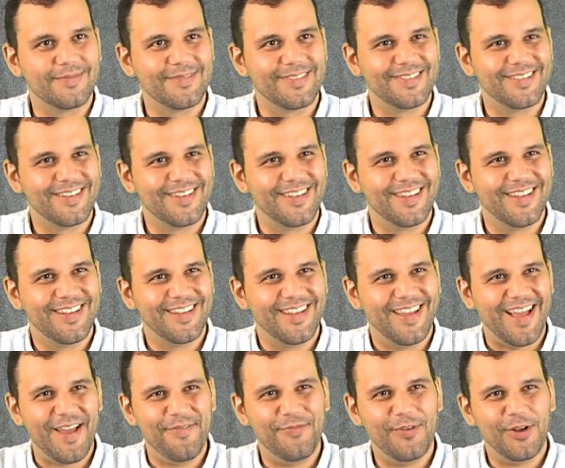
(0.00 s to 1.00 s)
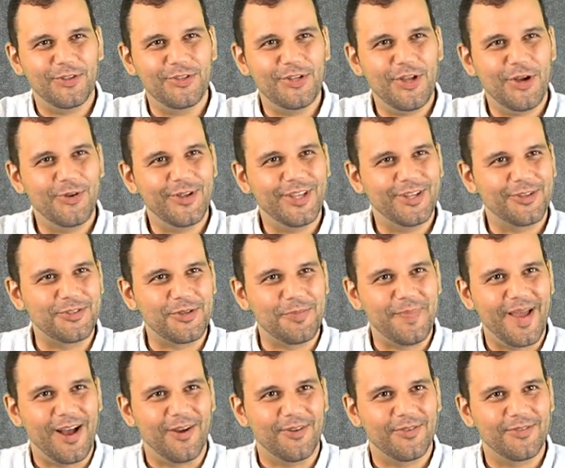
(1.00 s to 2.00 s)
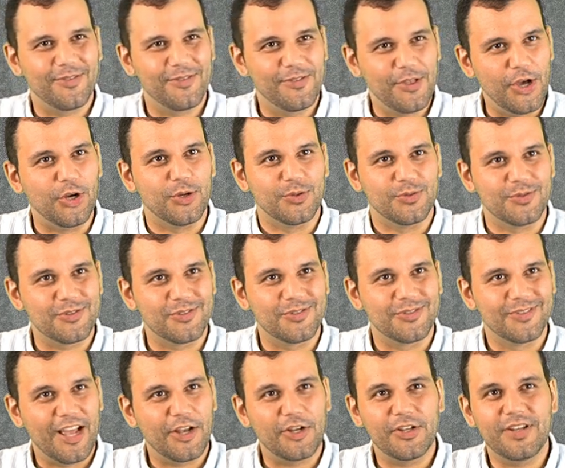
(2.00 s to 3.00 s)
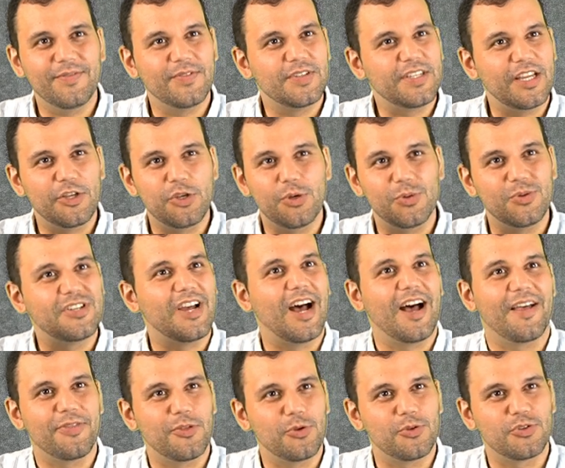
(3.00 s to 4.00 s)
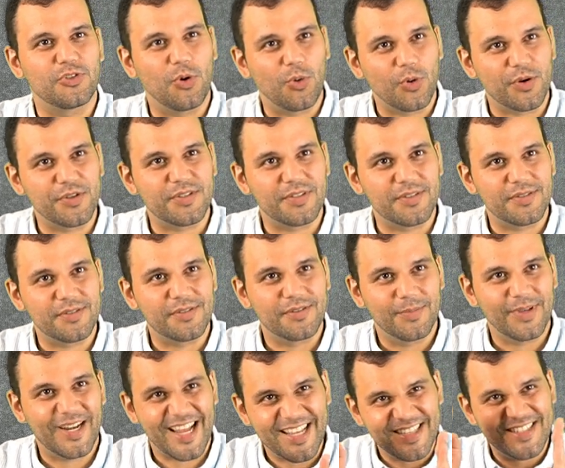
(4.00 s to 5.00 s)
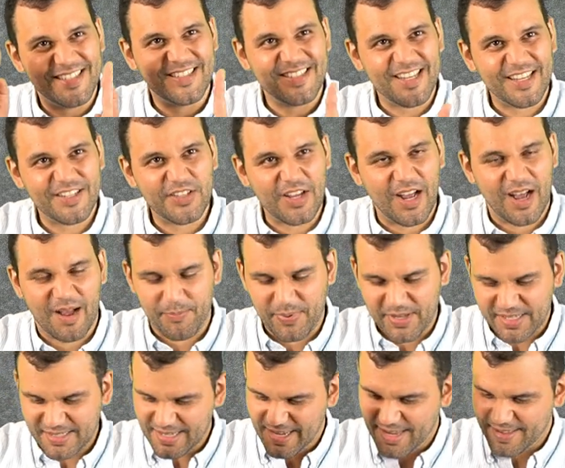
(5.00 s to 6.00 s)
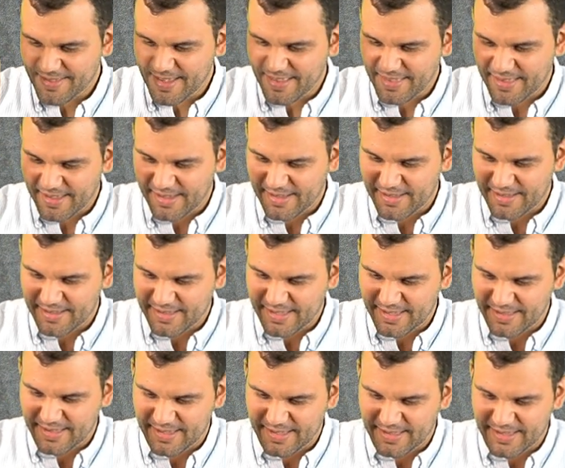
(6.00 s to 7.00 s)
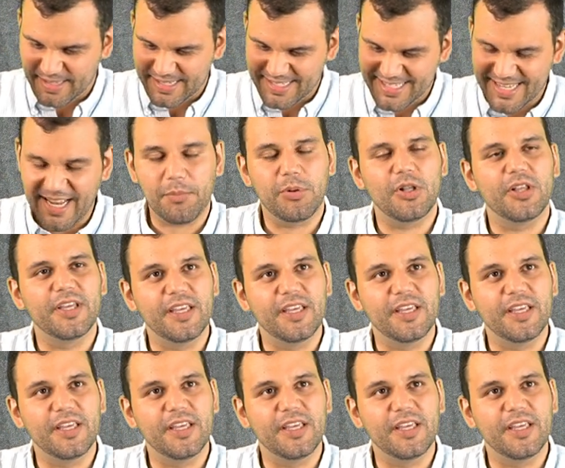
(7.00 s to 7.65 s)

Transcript: I felt no guilt about those. I couldn't even tell you who taught those courses, but I had six copies and then the, the, the, the double